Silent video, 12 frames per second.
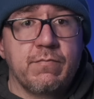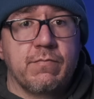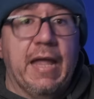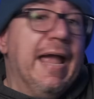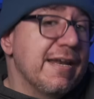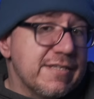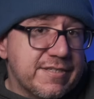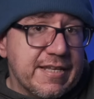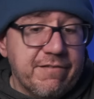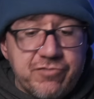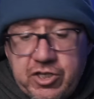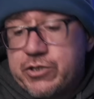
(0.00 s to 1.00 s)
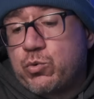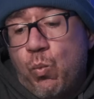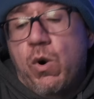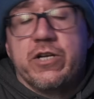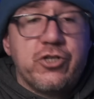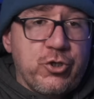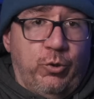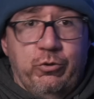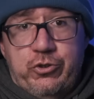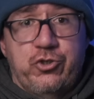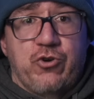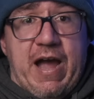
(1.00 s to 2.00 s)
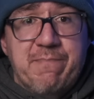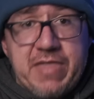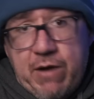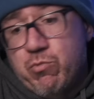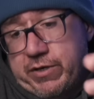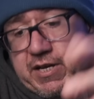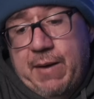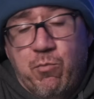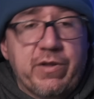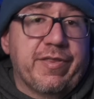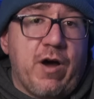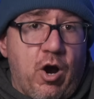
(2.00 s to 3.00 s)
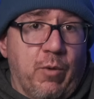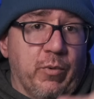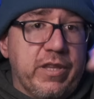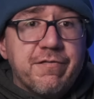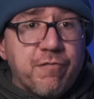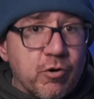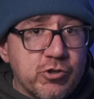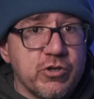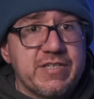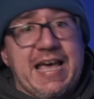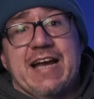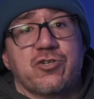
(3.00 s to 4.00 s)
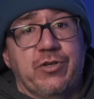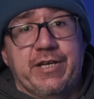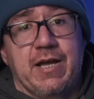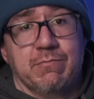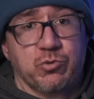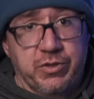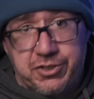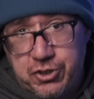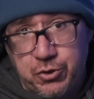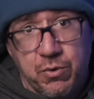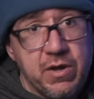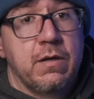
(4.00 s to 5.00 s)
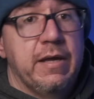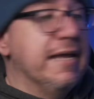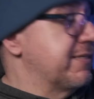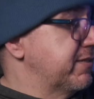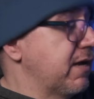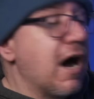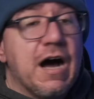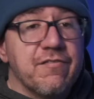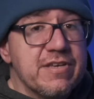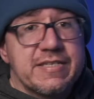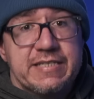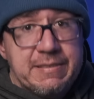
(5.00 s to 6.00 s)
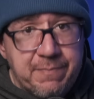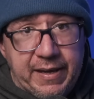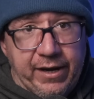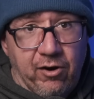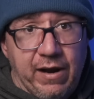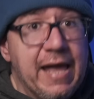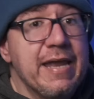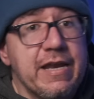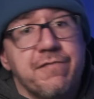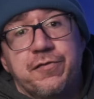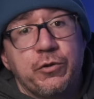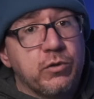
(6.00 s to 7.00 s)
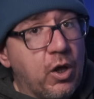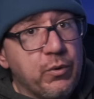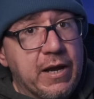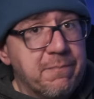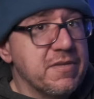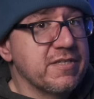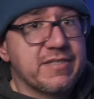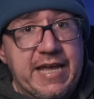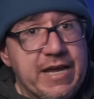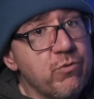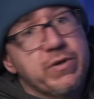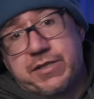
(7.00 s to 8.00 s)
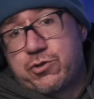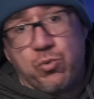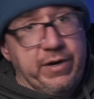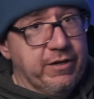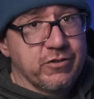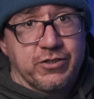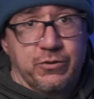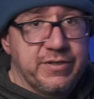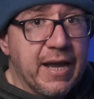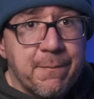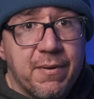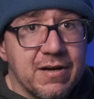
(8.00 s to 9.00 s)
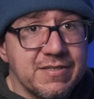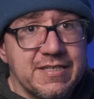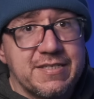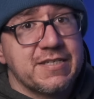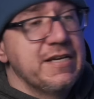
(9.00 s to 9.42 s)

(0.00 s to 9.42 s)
And instead of just 1 shoulder strap that would come with the Armory, the Fortress actually comes with 2. It's obviously bigger, and if you load up this thing with 20 or so deck boxes,